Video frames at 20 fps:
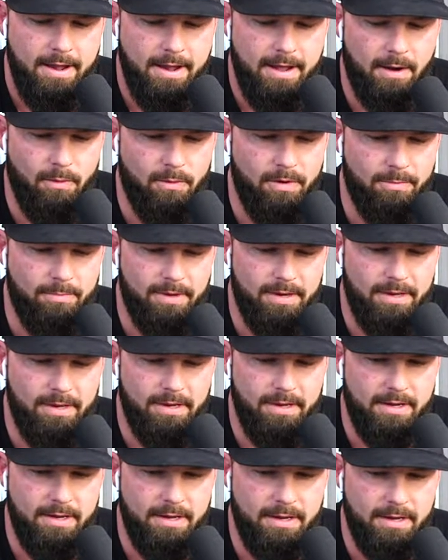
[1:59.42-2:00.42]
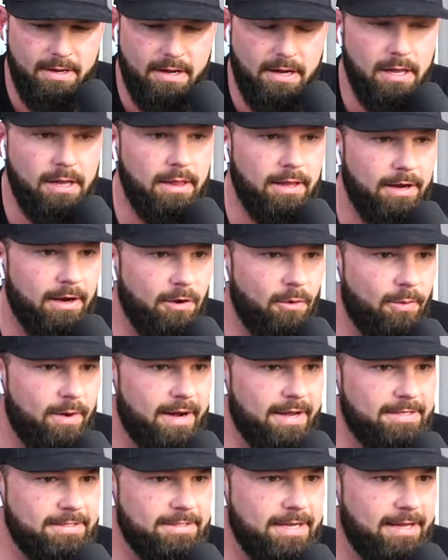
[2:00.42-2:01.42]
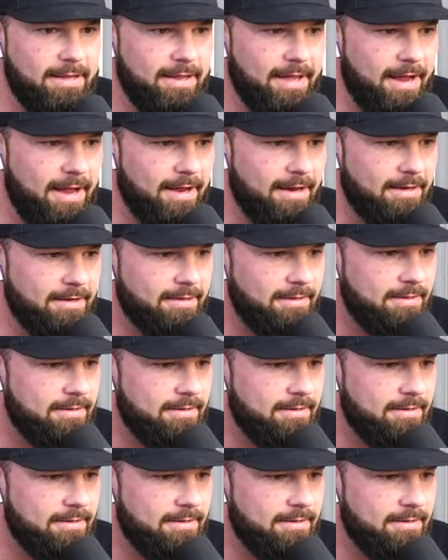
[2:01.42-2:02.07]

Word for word: And I want to be clear when I say that,